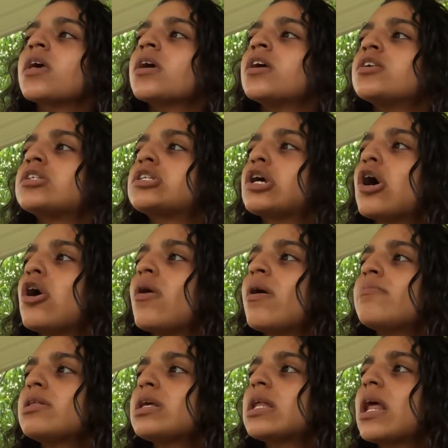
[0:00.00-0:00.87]
So
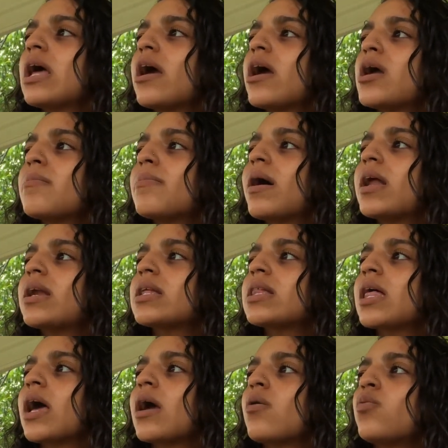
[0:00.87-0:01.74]
I'm looking at
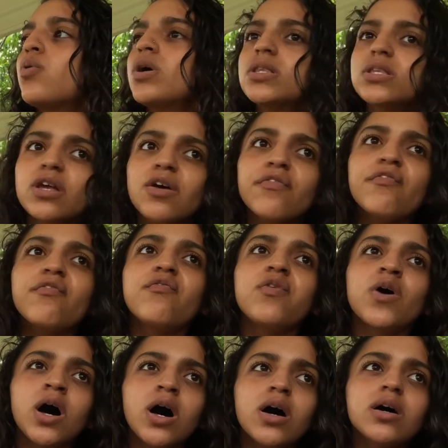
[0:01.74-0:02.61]
everybody like, what the
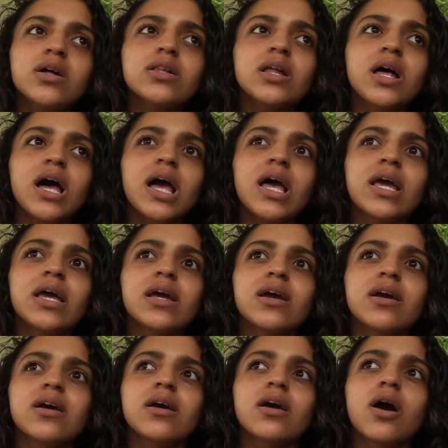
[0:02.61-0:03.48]
fuck? Like,
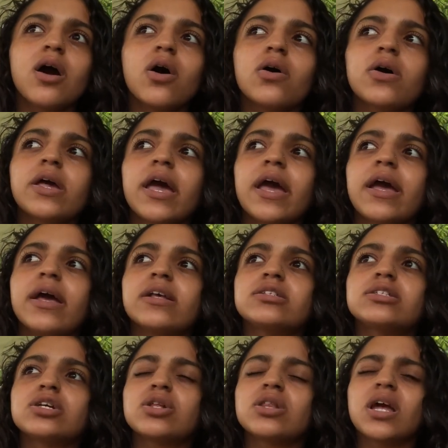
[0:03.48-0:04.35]
okay,
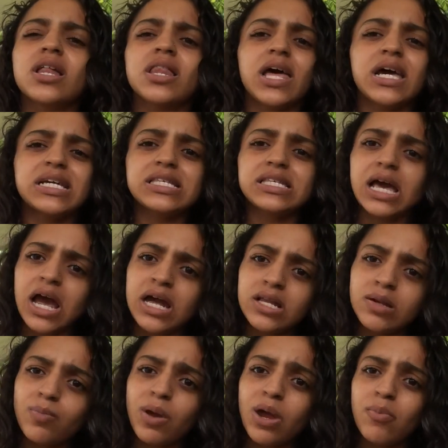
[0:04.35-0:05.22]
so they like
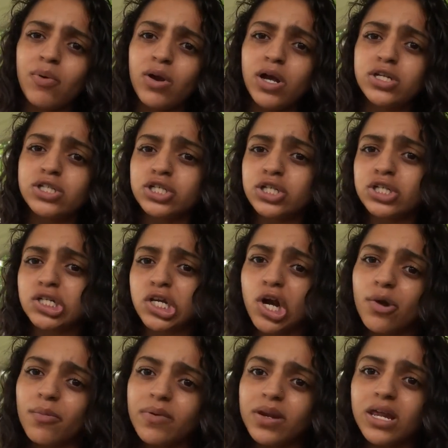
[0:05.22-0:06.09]
signed the paper because you're
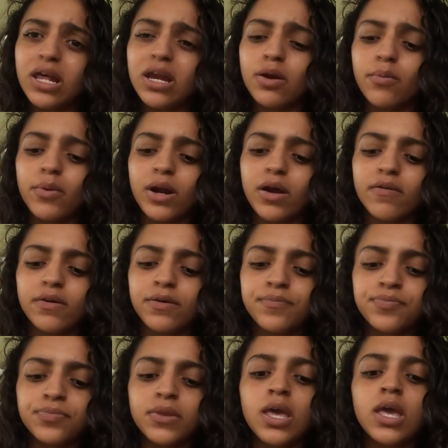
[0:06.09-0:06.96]
terminated or whatever.
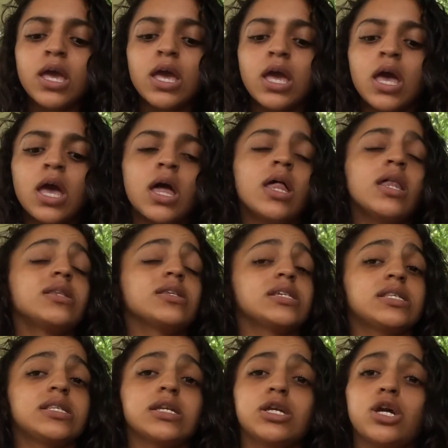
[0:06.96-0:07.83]

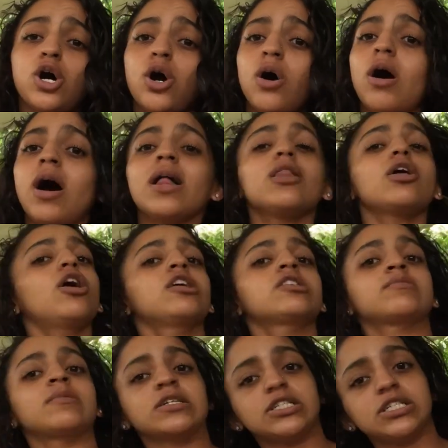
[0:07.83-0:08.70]
Listen, y'all, I
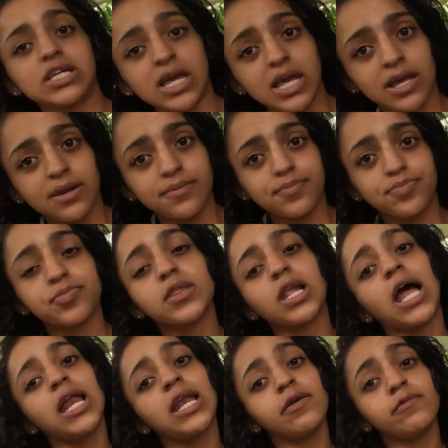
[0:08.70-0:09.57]
lost my shit.
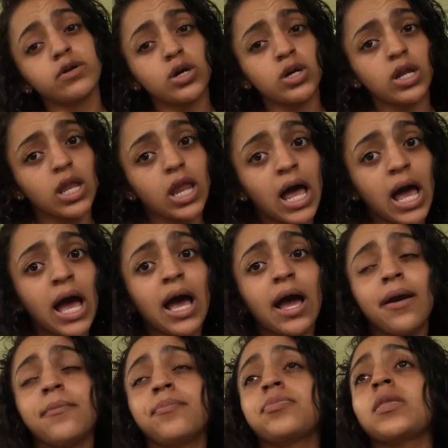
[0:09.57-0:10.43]
I ain't even gonna
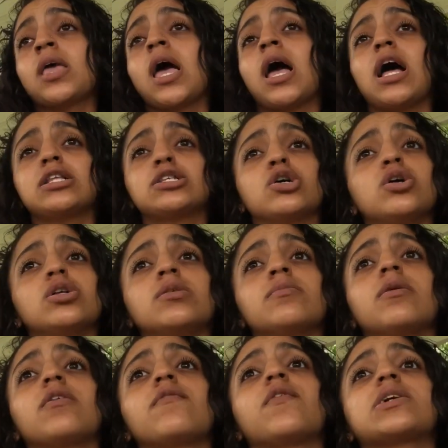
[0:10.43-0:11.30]
lie. I told
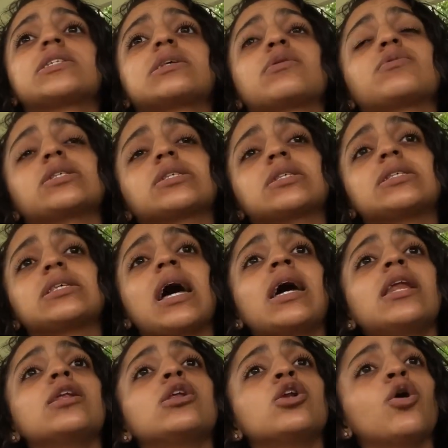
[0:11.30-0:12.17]
them motherfuckers I wasn't
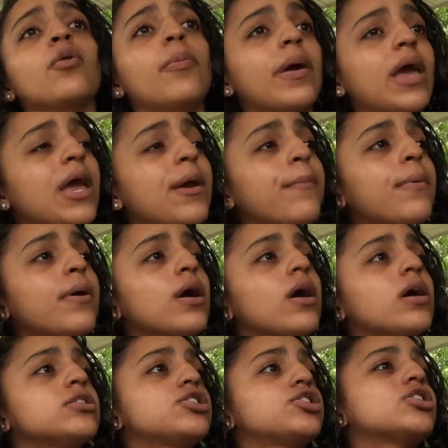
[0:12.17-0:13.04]
signing no
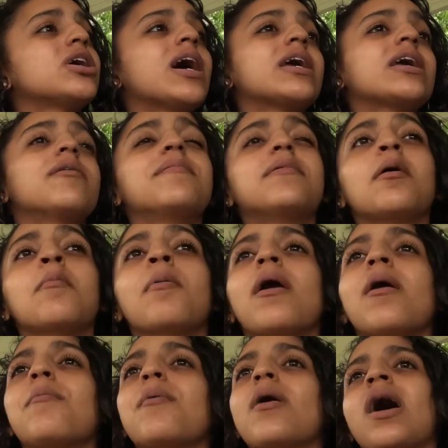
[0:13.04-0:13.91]
paper. She tried to give me a
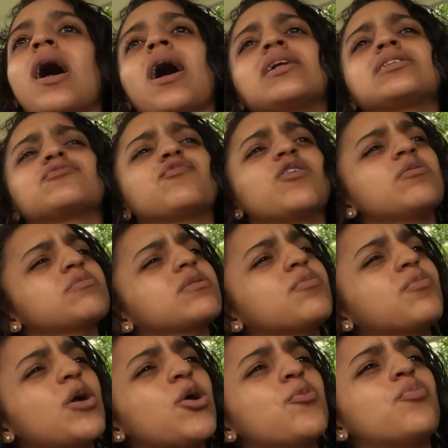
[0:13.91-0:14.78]
paper. I ripped
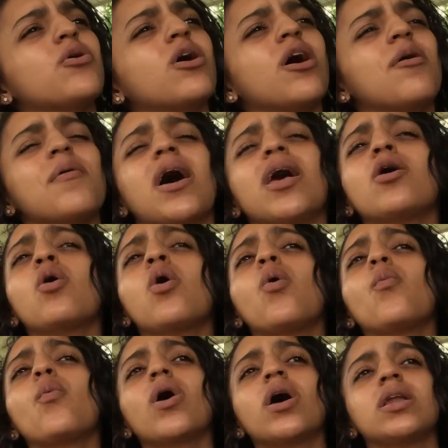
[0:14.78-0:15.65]
the paper up. I
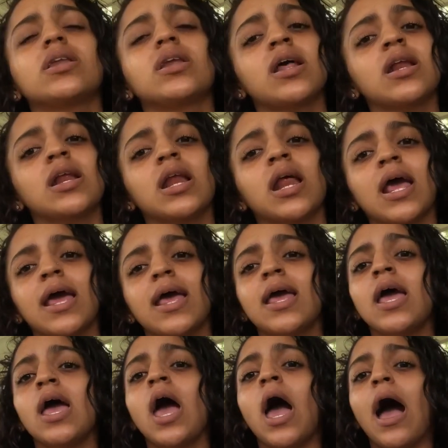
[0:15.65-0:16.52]
don't want none of that.
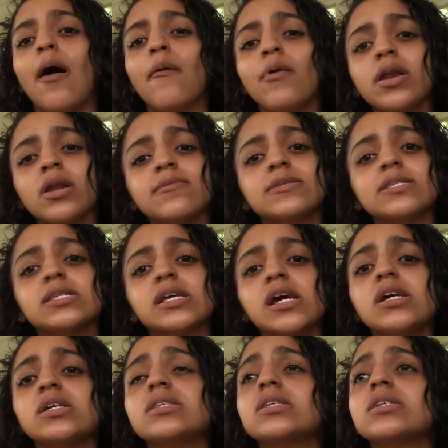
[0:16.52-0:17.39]
I went
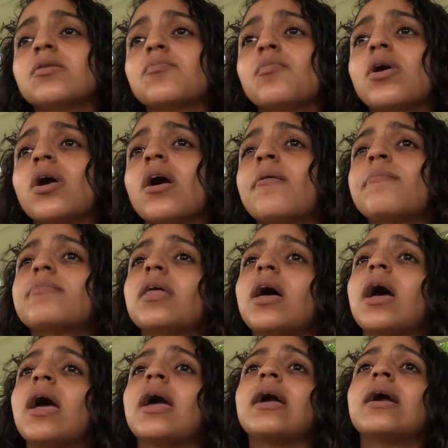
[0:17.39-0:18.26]
upstairs to the mirror. I'm
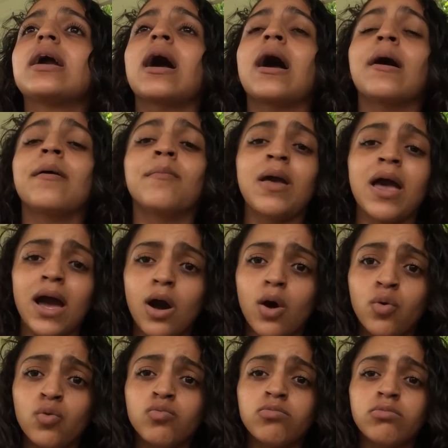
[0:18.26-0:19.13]
like, I'm
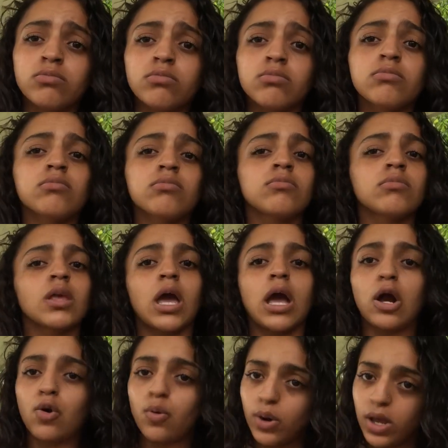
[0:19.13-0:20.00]
out.
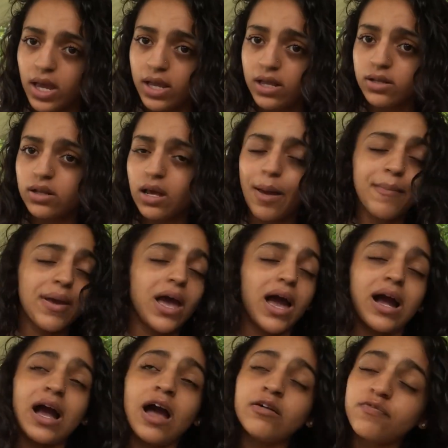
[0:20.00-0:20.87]
I quit.
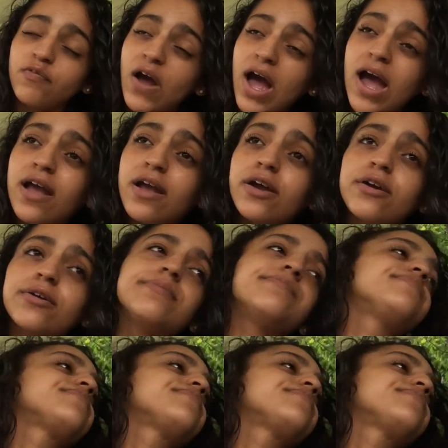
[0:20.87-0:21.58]
I got fired.